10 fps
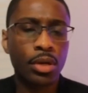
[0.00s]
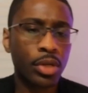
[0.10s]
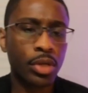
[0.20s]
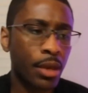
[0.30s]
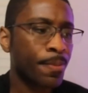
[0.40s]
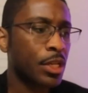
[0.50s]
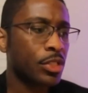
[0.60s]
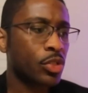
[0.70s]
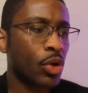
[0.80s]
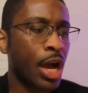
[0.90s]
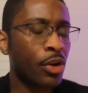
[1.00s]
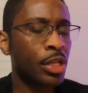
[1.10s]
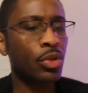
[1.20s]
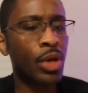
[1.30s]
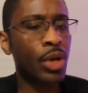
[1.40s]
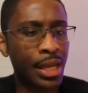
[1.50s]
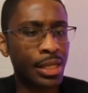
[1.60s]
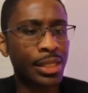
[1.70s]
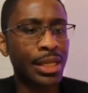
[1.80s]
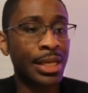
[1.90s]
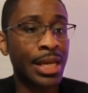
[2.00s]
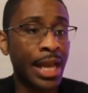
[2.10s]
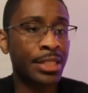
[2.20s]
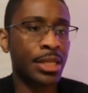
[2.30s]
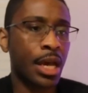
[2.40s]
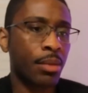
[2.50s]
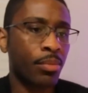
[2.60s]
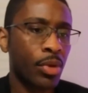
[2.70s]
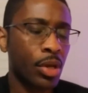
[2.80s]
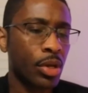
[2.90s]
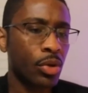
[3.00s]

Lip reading: Okay, so how can you handle it next time